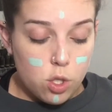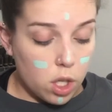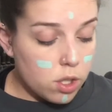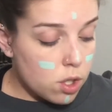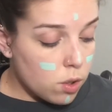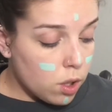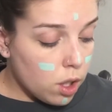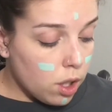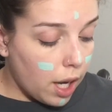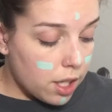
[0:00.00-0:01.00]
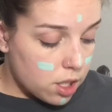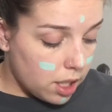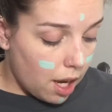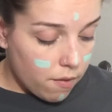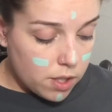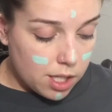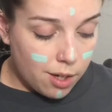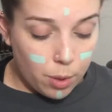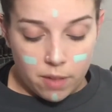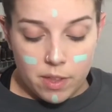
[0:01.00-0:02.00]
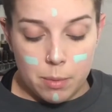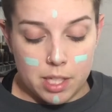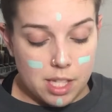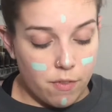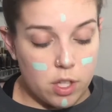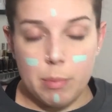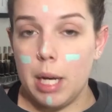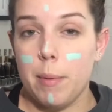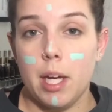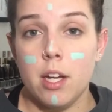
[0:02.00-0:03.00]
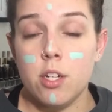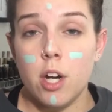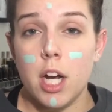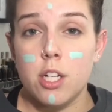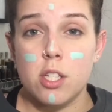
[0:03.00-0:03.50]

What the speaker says: drugstore. Actually, every single one of them except for the Bye Bye Undereye,